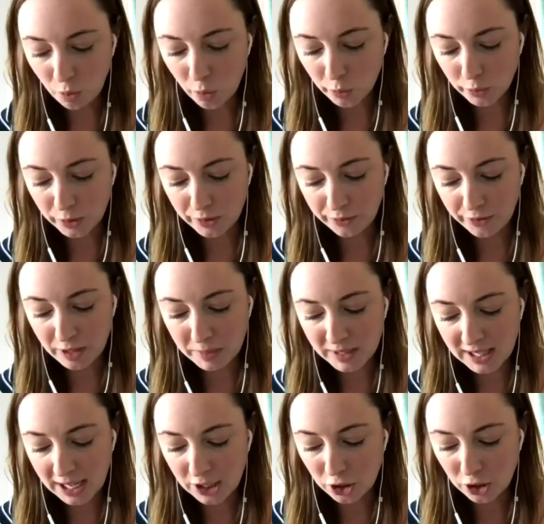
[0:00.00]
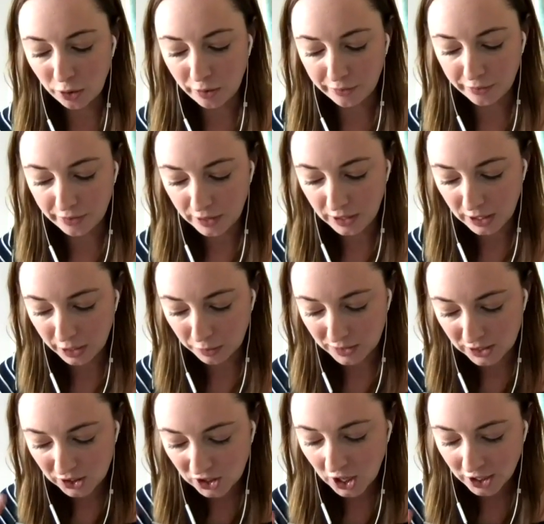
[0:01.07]
warned for the potential of you know
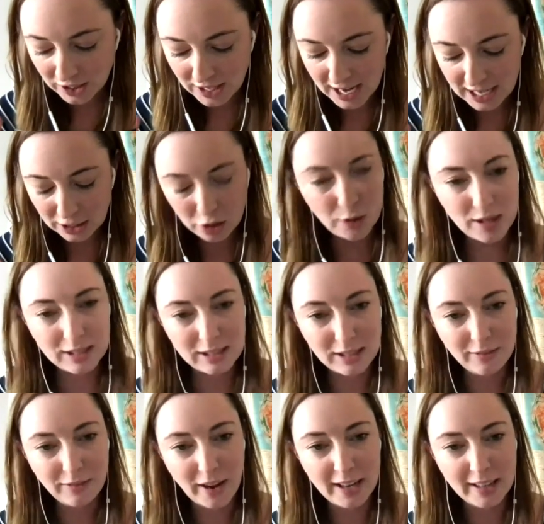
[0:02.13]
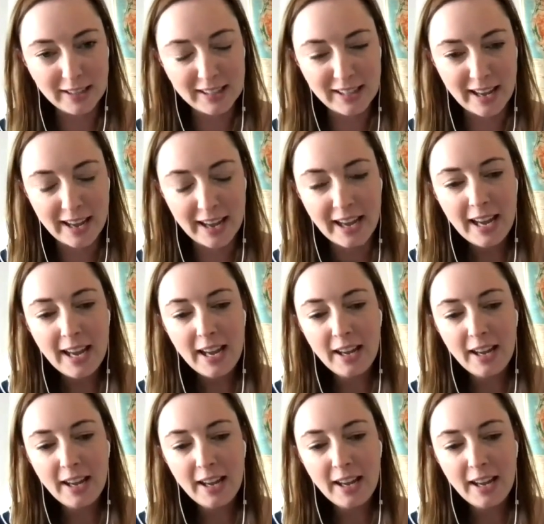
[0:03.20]
sudden increase in violence there